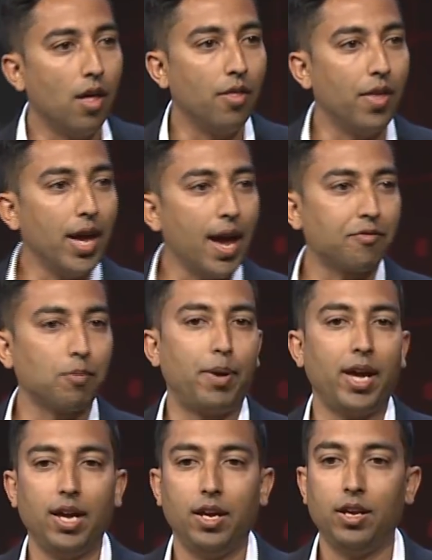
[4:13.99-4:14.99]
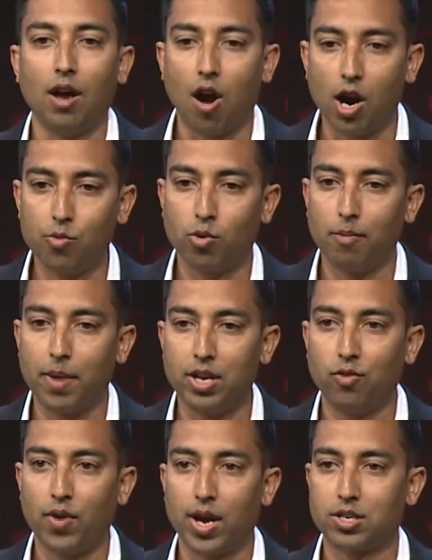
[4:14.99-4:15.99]
they have to pay hardware
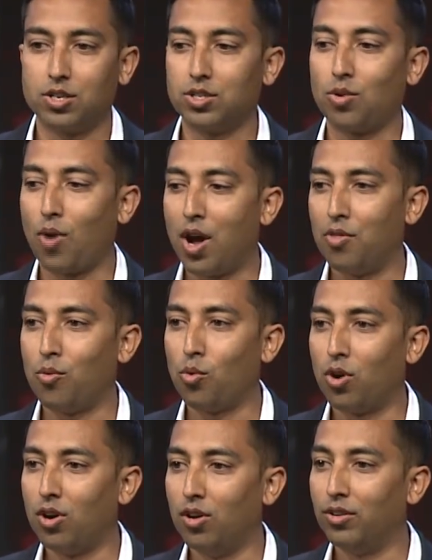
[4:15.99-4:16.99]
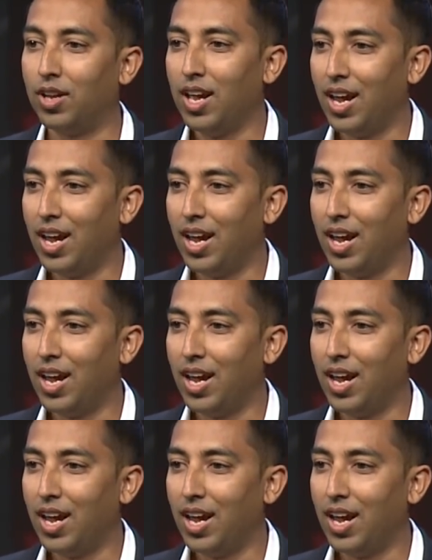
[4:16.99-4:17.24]
manufacturers around the world,